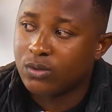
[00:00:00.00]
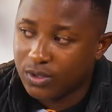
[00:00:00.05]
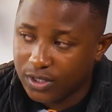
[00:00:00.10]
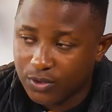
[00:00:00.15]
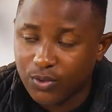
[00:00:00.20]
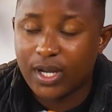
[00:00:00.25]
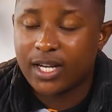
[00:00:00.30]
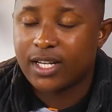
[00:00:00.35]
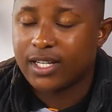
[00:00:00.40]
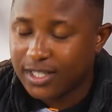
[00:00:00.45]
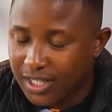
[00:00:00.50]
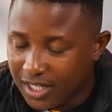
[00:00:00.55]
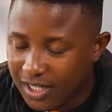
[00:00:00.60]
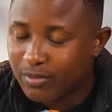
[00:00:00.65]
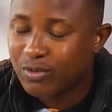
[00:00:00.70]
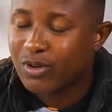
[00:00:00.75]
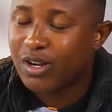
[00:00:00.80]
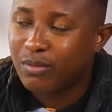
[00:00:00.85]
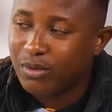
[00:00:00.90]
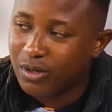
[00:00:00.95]
because we understand
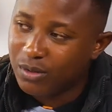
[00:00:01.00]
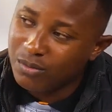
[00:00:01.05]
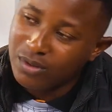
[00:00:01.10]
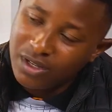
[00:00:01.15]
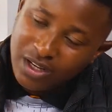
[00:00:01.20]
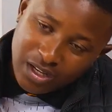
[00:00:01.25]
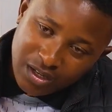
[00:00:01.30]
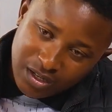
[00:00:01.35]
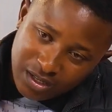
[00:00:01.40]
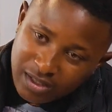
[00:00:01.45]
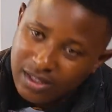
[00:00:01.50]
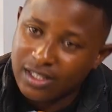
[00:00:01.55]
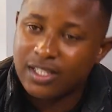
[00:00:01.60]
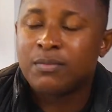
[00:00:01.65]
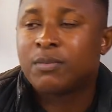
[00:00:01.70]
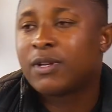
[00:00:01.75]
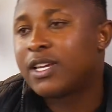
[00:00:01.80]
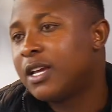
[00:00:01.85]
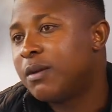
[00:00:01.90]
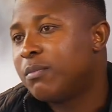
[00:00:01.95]
the problem,
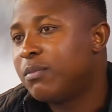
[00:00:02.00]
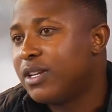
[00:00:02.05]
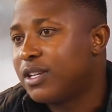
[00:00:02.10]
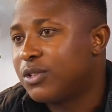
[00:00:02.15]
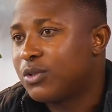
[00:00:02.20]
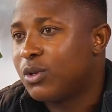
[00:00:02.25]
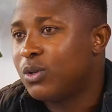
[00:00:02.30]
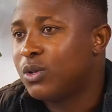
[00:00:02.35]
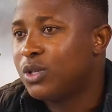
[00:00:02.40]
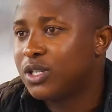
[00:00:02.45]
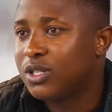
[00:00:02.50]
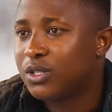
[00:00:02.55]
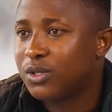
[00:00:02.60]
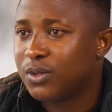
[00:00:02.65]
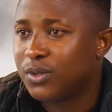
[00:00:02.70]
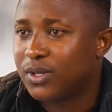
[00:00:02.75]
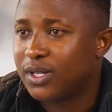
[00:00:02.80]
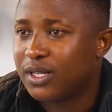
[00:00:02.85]
this can be a solution to